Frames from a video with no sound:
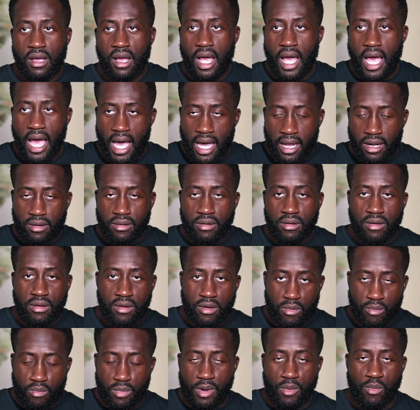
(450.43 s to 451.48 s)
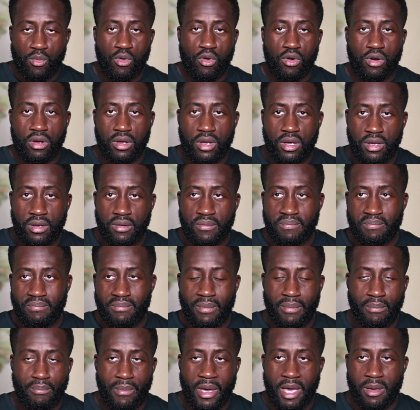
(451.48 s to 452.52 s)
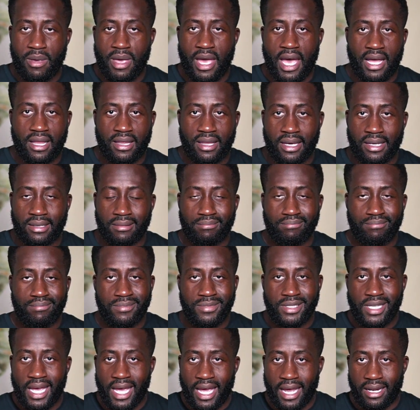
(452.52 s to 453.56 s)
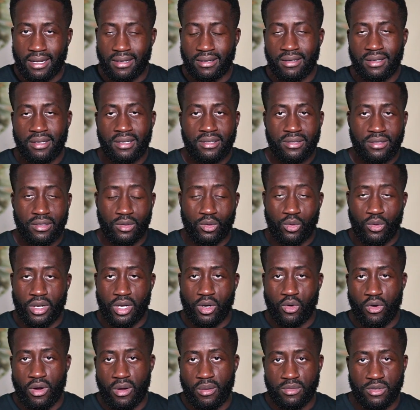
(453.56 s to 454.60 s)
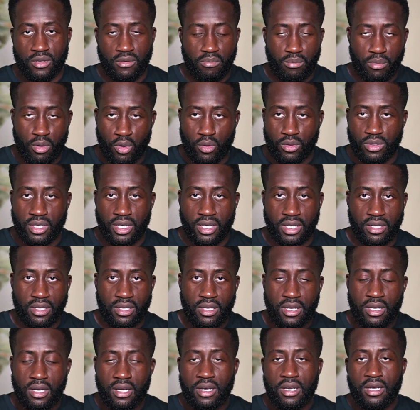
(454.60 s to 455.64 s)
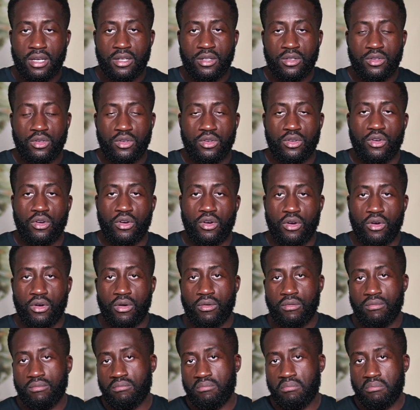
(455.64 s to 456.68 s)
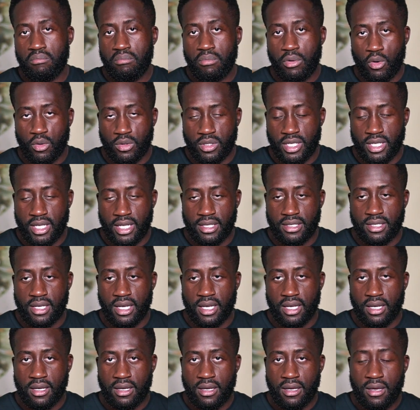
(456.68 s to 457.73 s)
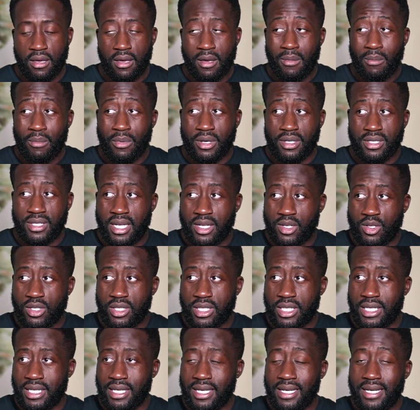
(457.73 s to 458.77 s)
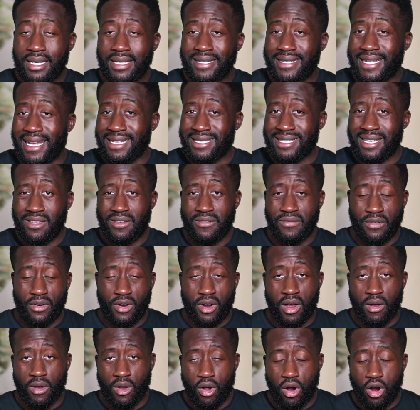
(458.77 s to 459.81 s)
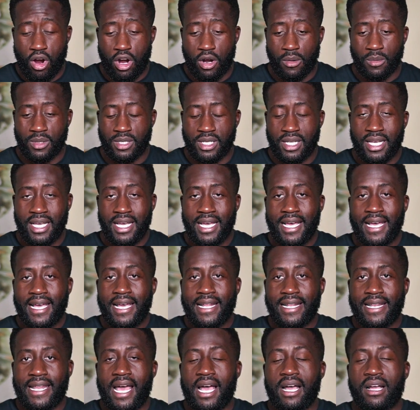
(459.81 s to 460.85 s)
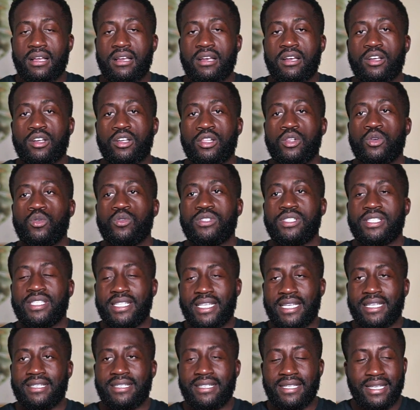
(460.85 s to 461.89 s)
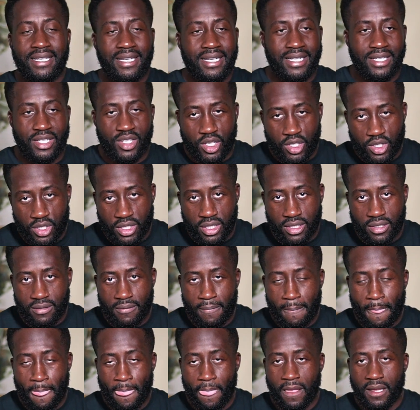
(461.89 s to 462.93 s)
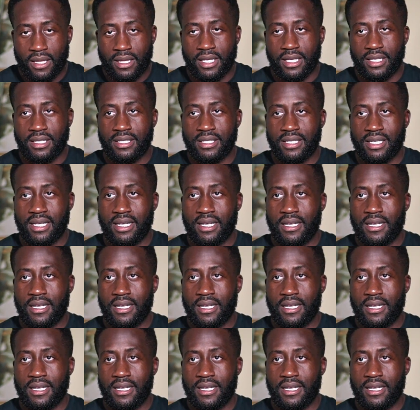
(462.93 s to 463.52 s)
Add a bit more, maybe add like 10 to 20 grams of protein to your protein intake. But essentially, that's how you figure out carbs. That concludes this edition, this